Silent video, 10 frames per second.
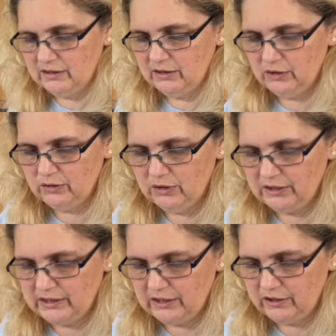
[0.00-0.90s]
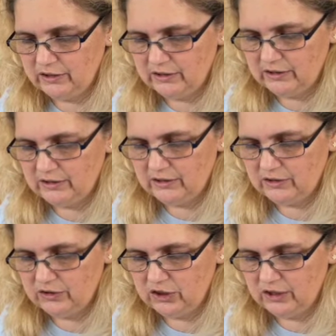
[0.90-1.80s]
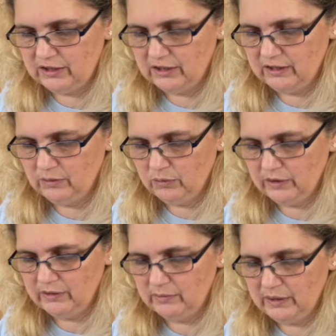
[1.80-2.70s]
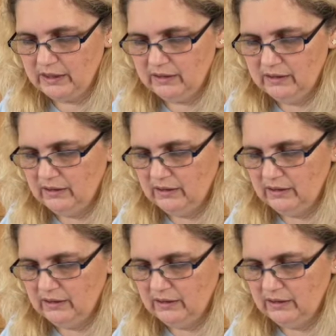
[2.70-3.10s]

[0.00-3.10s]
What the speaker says: you'll continue on this journey with me.